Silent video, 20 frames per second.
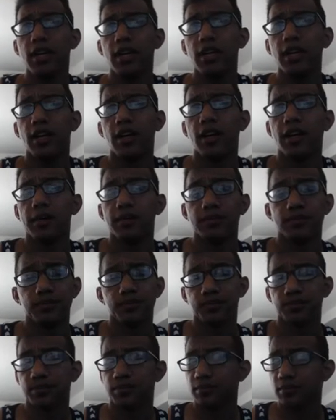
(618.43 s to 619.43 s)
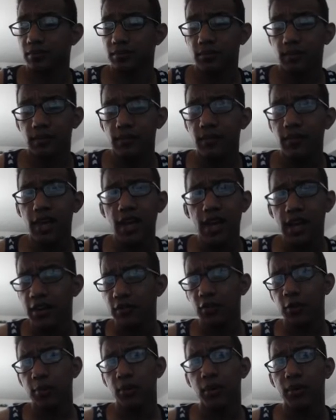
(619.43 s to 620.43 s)
And if
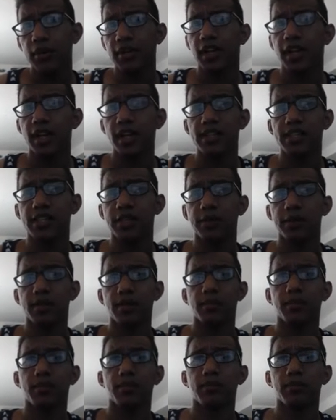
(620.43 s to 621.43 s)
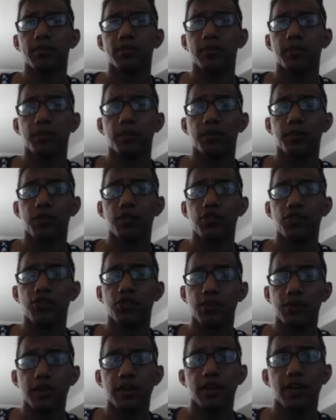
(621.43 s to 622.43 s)
your opponent can't deal with him
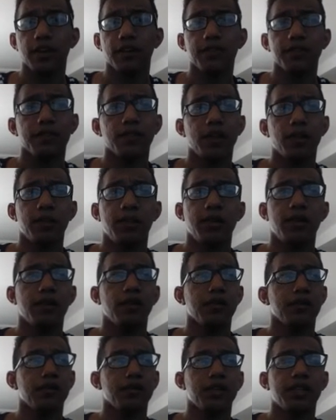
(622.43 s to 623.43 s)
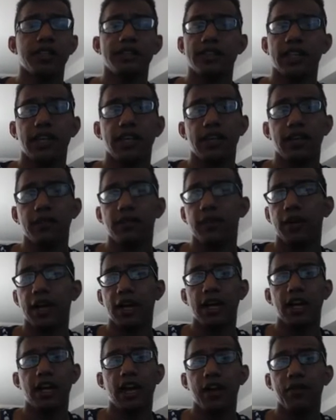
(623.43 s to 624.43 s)
soon enough, I mean, he's getting in for
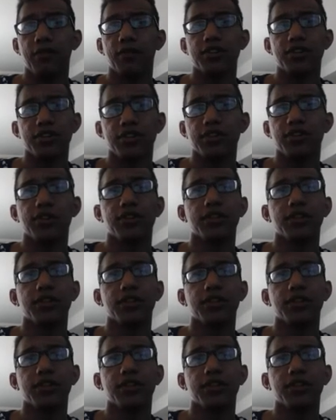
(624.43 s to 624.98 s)
8 every turn.